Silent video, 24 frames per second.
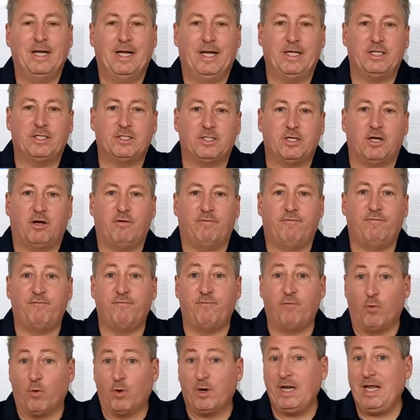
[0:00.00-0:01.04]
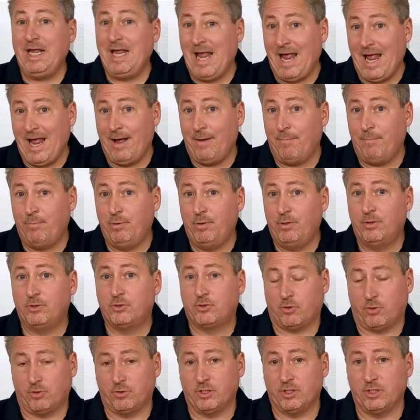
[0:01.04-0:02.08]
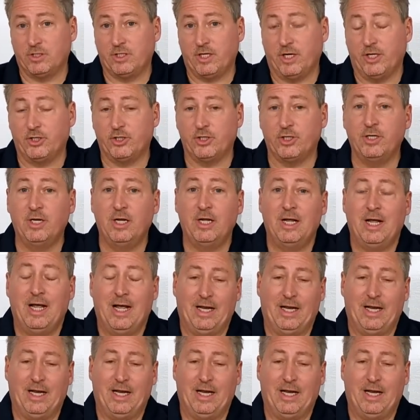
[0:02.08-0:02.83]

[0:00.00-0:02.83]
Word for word: It's a 40 amp charging station